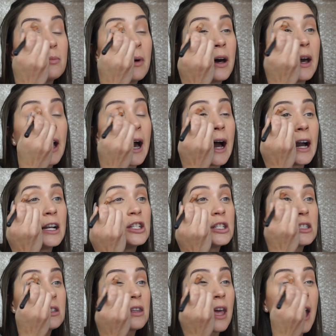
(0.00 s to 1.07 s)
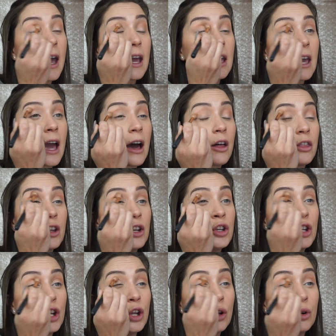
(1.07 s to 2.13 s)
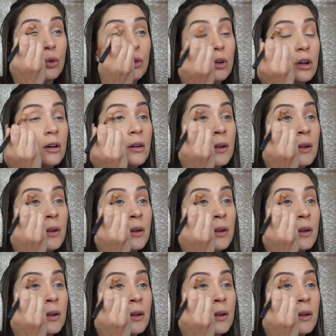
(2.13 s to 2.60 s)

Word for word: but I just like how the nude